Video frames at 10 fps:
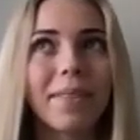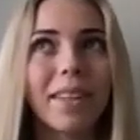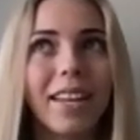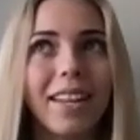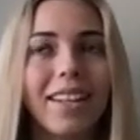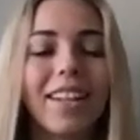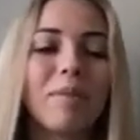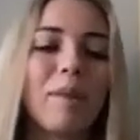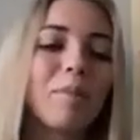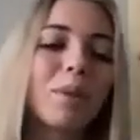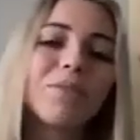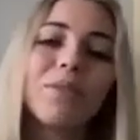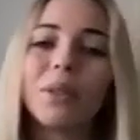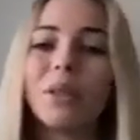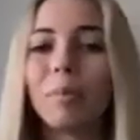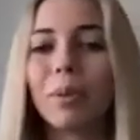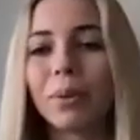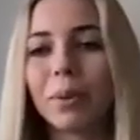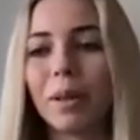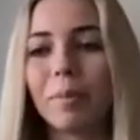And he had my portfolio
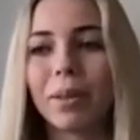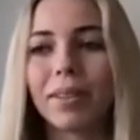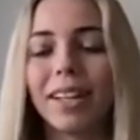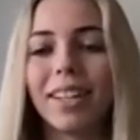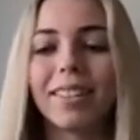pulled up already.